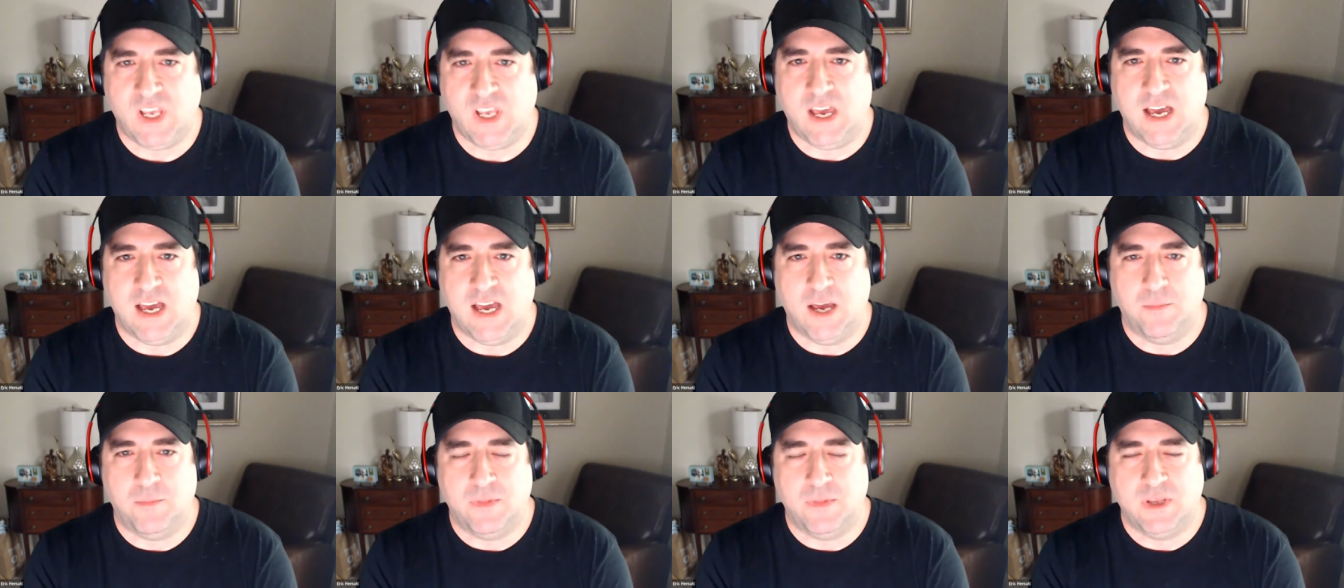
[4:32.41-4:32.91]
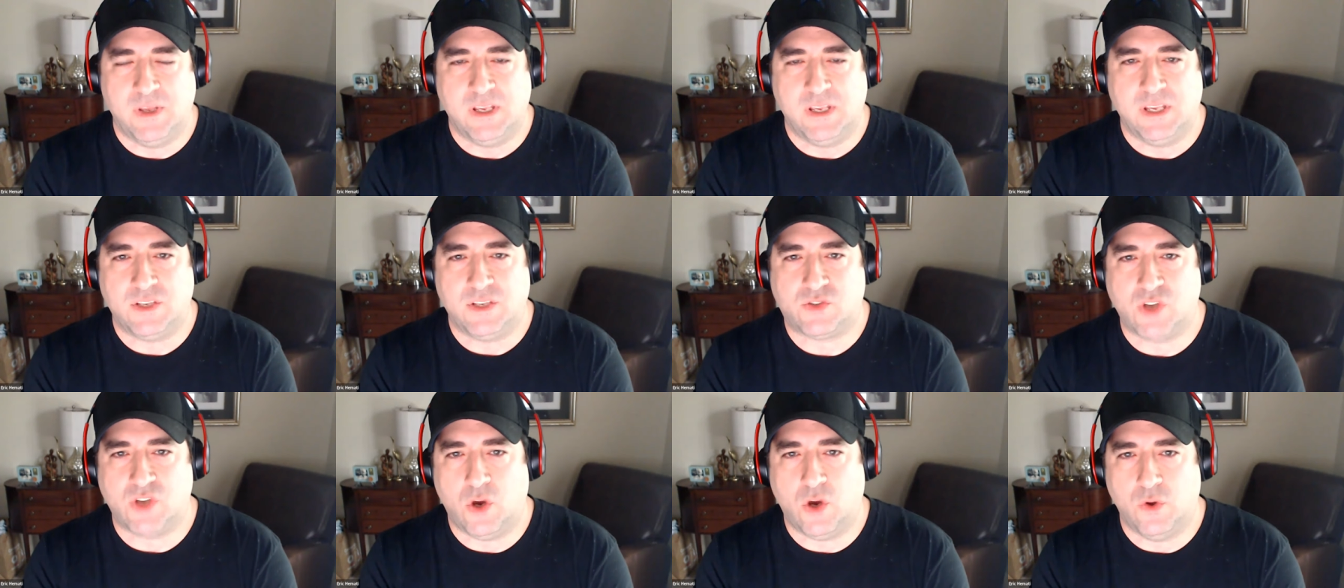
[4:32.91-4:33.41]
Um,
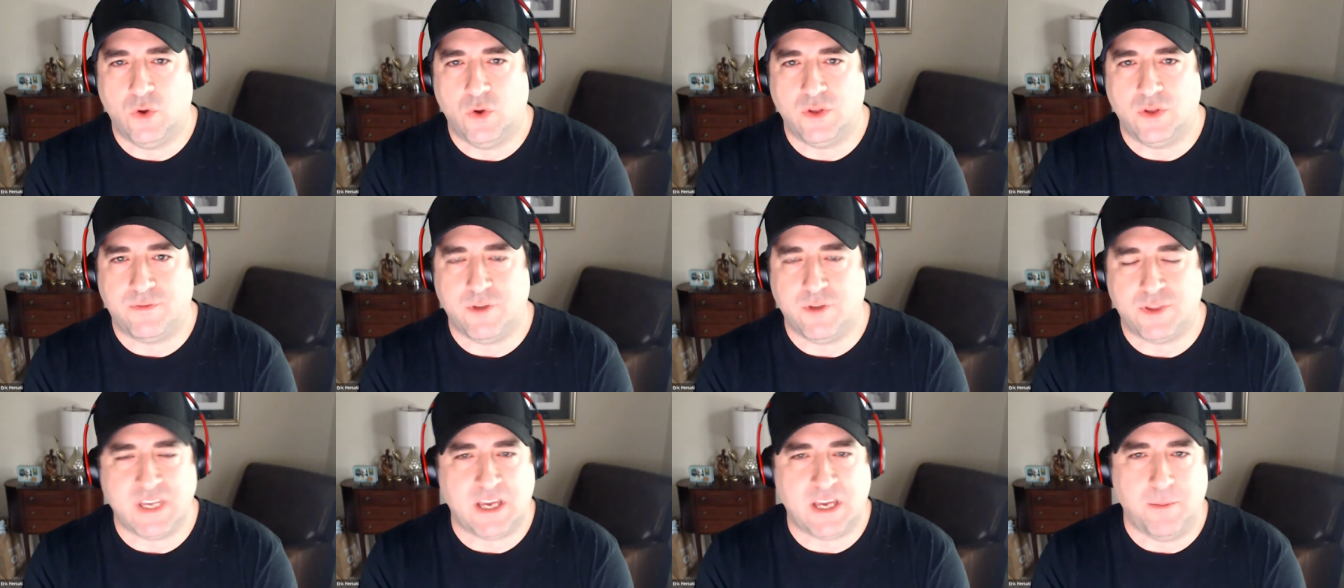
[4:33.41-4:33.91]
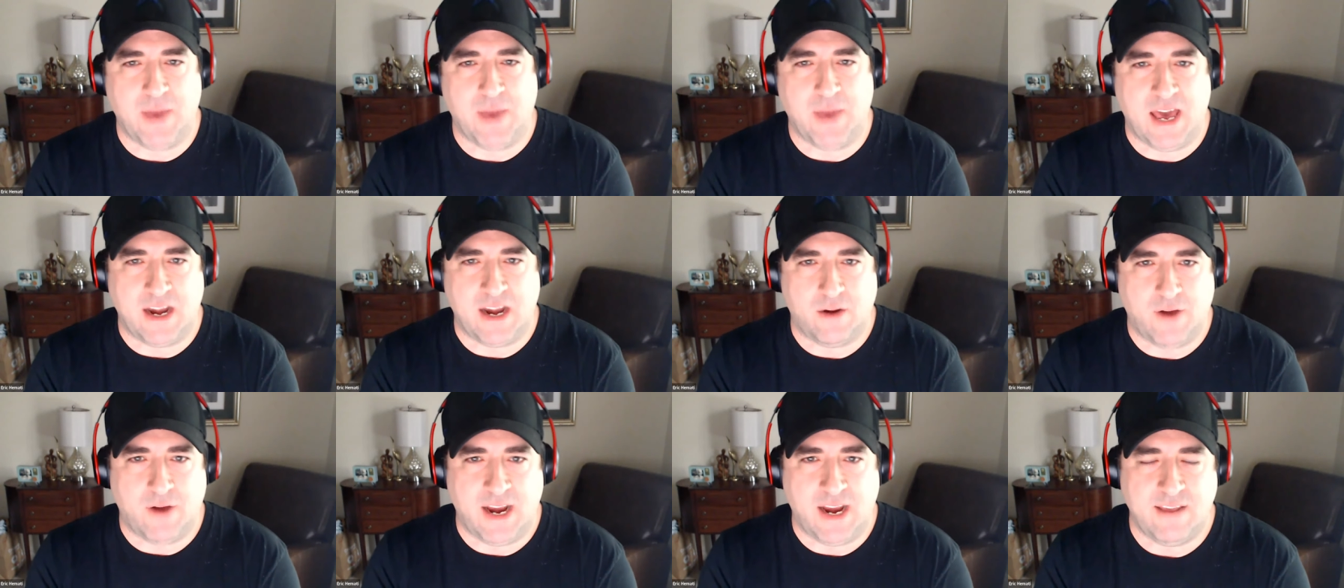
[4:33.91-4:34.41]
so if you think
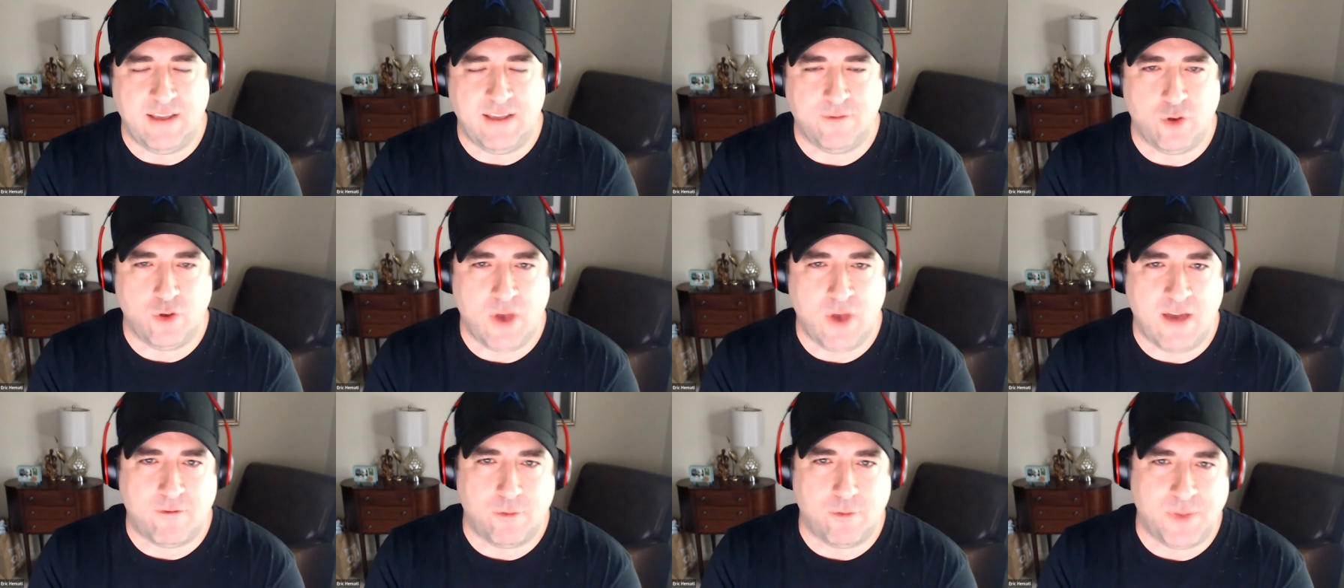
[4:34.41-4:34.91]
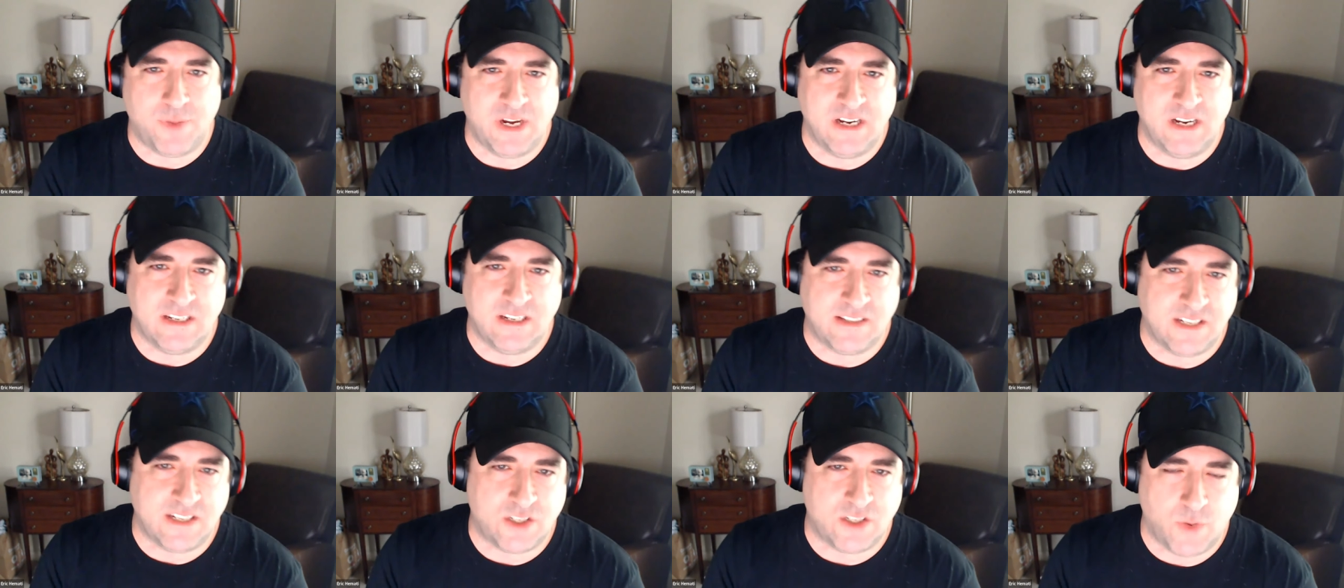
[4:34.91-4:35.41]
about it, right, have you ever been
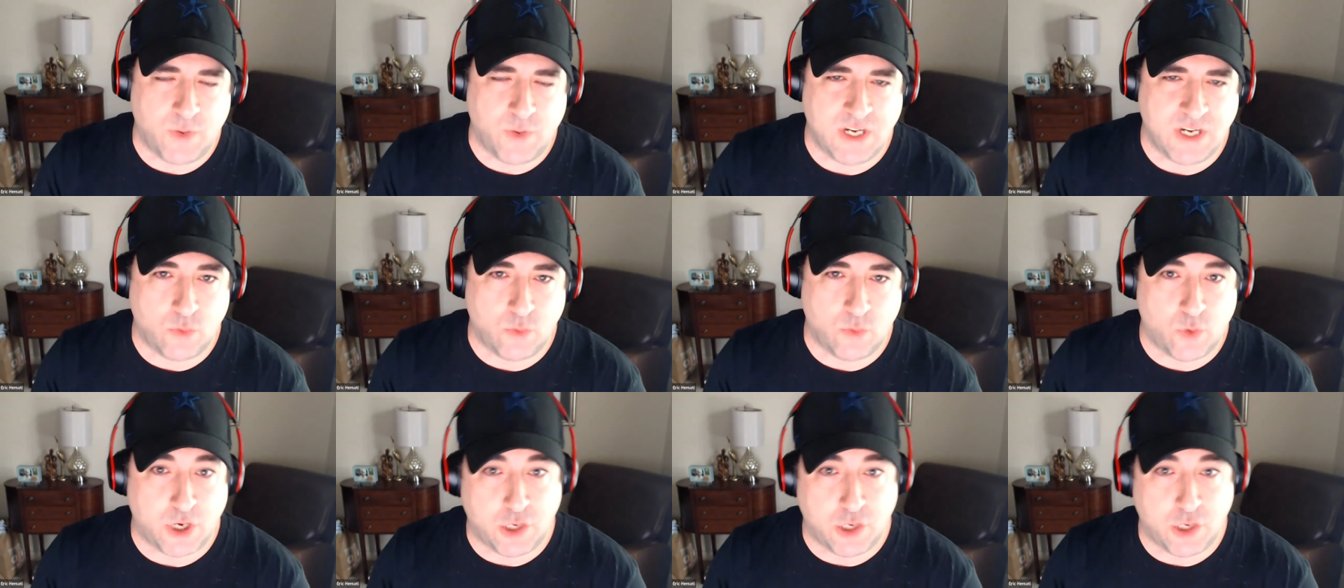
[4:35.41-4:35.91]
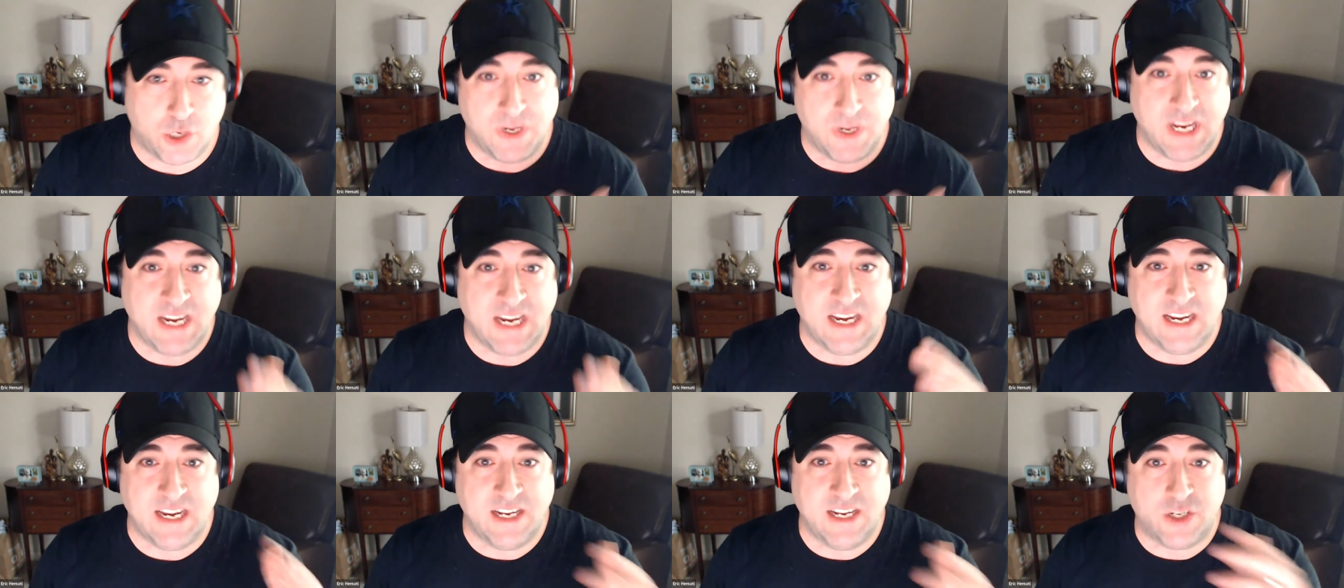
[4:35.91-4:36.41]
in a situation where you
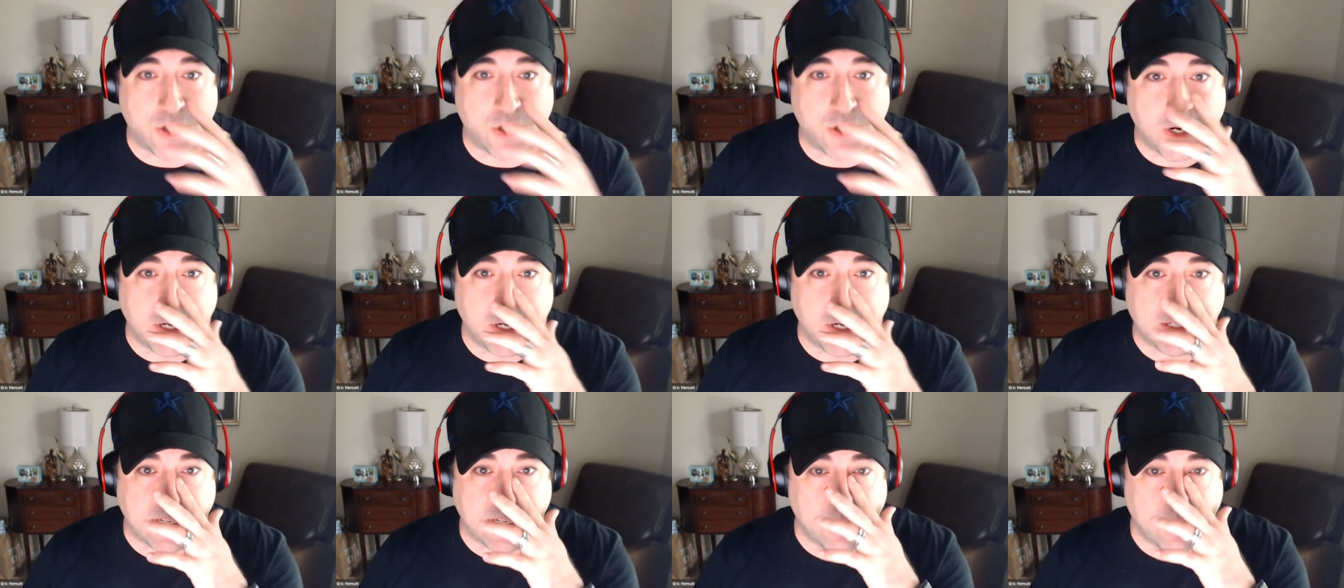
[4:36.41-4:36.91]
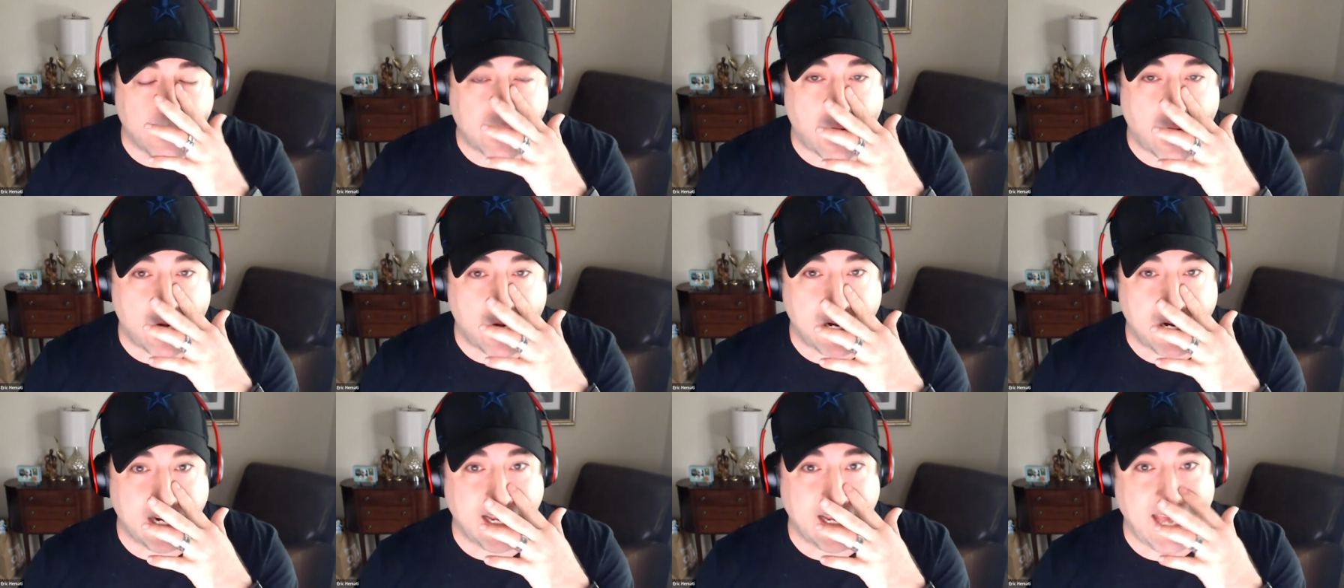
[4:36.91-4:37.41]
needed insurance and it was
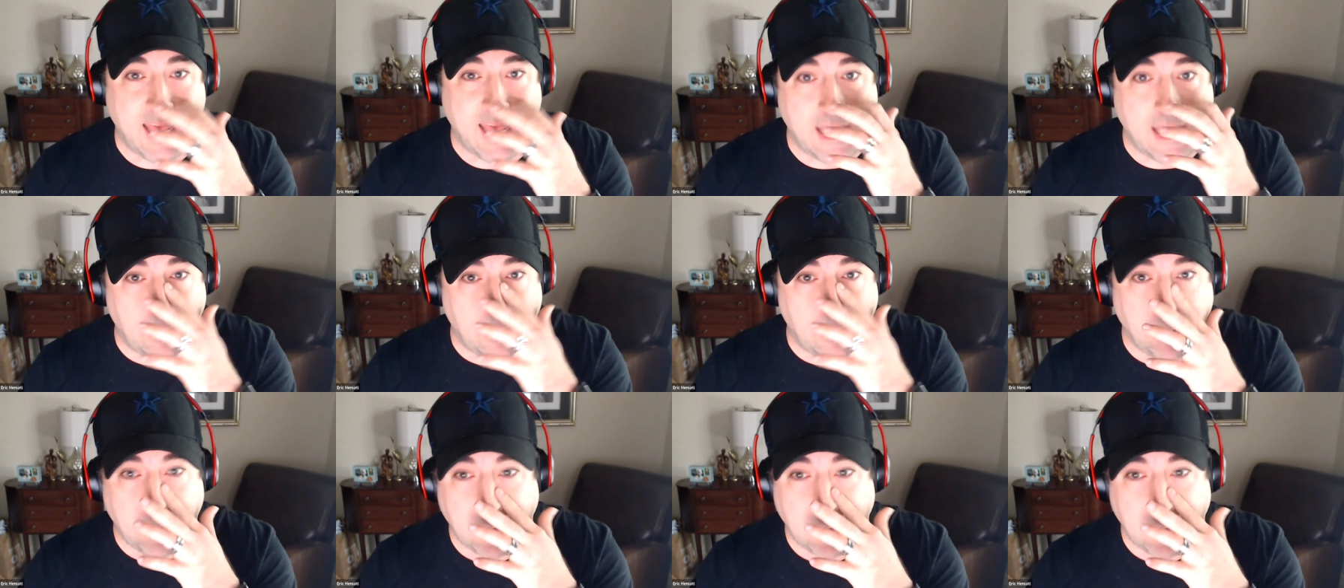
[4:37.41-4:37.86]
hard to get?